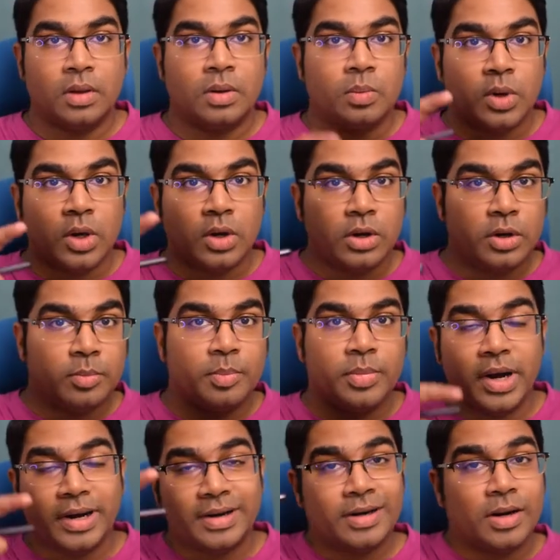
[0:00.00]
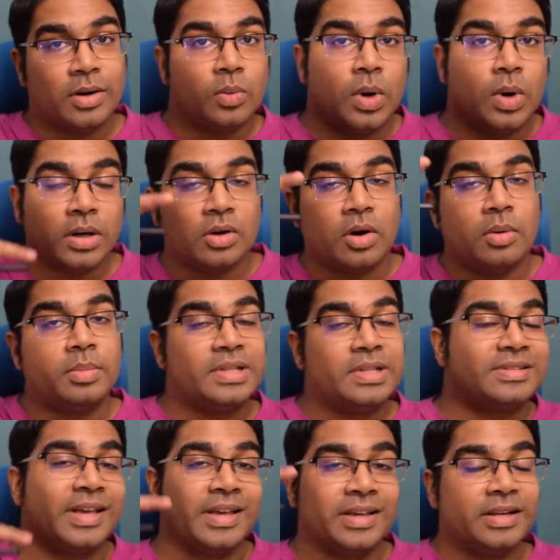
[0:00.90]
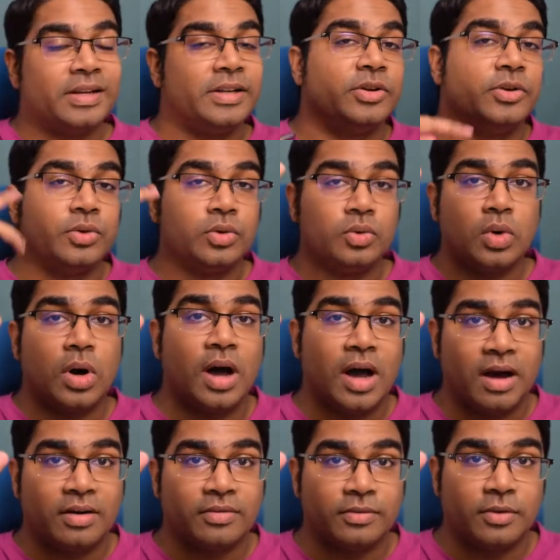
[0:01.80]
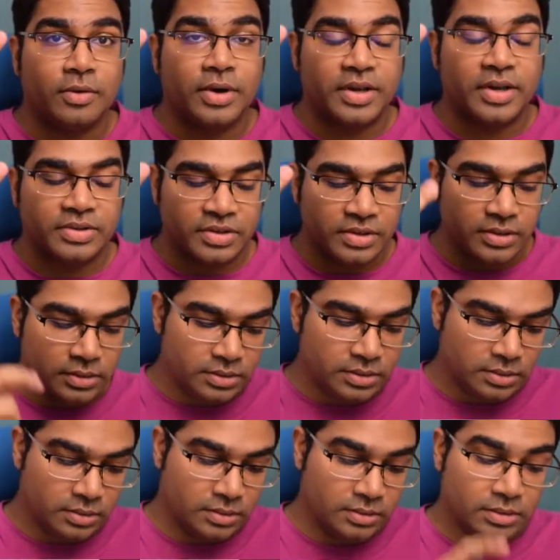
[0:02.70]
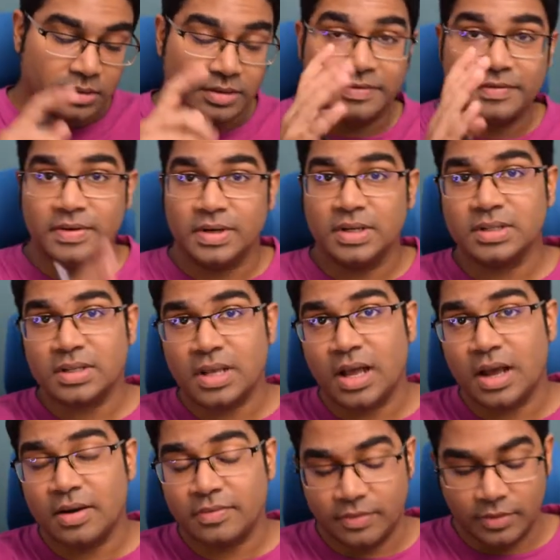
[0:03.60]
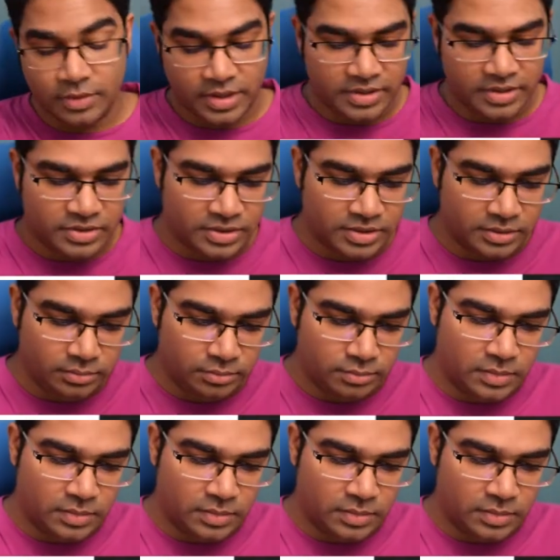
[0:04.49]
We're going to break down one complete cycle into two half rotations. So the first half rotation,